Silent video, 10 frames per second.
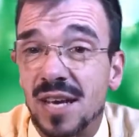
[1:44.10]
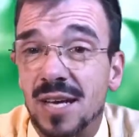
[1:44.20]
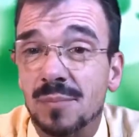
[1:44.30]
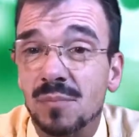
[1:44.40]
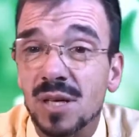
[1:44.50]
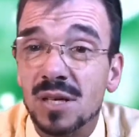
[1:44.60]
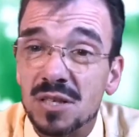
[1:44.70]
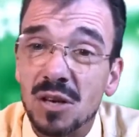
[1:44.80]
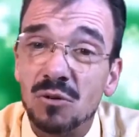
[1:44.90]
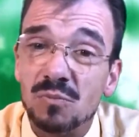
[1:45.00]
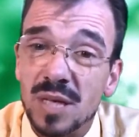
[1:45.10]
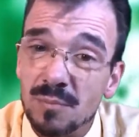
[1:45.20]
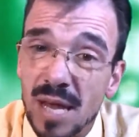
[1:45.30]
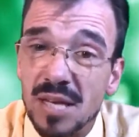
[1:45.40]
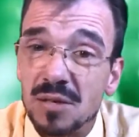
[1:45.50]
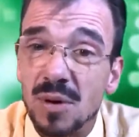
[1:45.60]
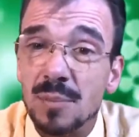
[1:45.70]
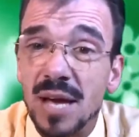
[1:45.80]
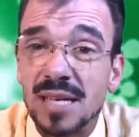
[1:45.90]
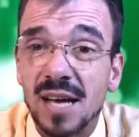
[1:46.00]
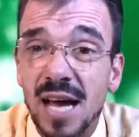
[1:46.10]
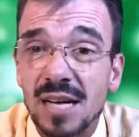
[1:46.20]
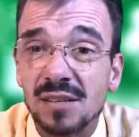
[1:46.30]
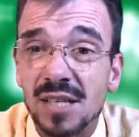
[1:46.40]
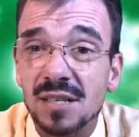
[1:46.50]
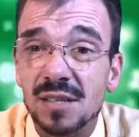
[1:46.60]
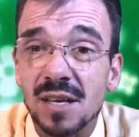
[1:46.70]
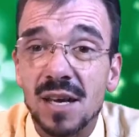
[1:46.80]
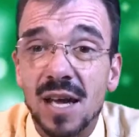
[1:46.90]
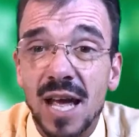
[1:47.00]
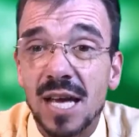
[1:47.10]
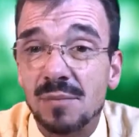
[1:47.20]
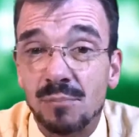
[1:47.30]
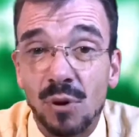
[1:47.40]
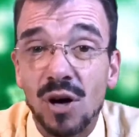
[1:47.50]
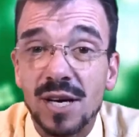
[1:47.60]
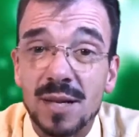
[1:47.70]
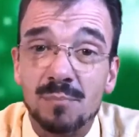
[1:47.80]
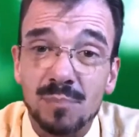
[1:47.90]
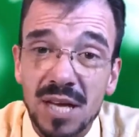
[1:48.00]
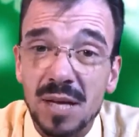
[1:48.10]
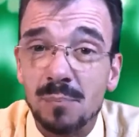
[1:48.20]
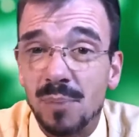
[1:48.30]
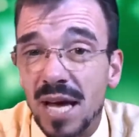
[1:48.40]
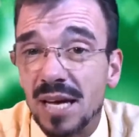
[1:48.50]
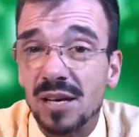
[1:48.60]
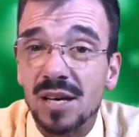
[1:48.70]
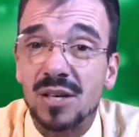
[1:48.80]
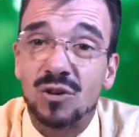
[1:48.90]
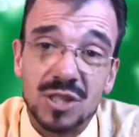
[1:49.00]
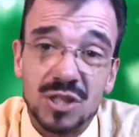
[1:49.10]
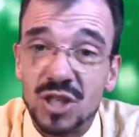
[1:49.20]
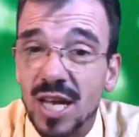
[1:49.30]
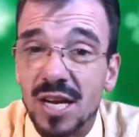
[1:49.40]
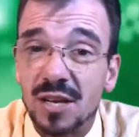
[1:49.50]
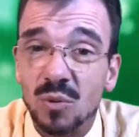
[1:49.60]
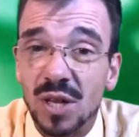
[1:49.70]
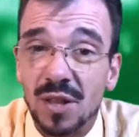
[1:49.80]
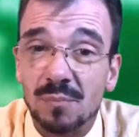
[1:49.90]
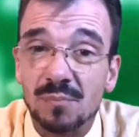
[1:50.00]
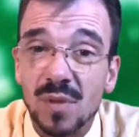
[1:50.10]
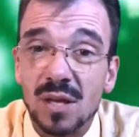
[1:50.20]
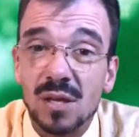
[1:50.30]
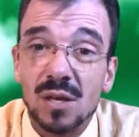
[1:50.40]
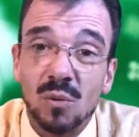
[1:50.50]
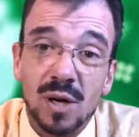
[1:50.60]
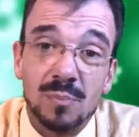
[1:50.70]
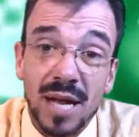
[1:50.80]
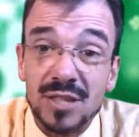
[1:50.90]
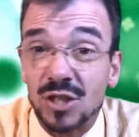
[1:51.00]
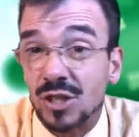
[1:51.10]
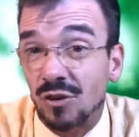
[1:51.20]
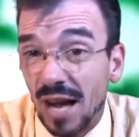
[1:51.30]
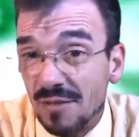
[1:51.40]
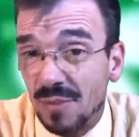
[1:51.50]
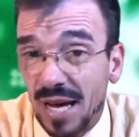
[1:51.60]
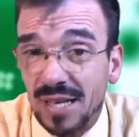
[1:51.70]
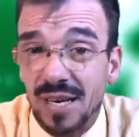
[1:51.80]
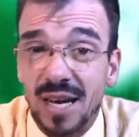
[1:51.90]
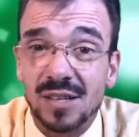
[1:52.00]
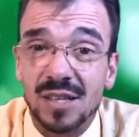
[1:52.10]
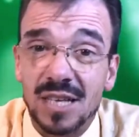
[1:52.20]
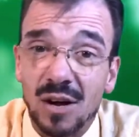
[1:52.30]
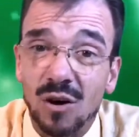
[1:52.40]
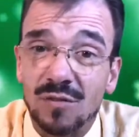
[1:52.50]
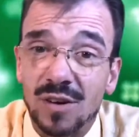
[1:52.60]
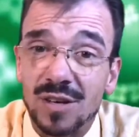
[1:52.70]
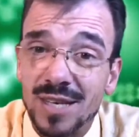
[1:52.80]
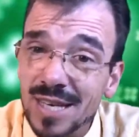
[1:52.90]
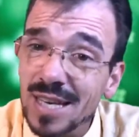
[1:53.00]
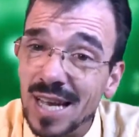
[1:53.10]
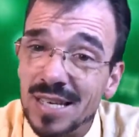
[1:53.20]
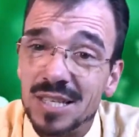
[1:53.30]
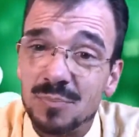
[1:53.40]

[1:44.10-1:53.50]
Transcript: time. So he made his way back to Ireland and brought a big bag of Christianity with him. When Patrick arrived back in Ireland, however, he and his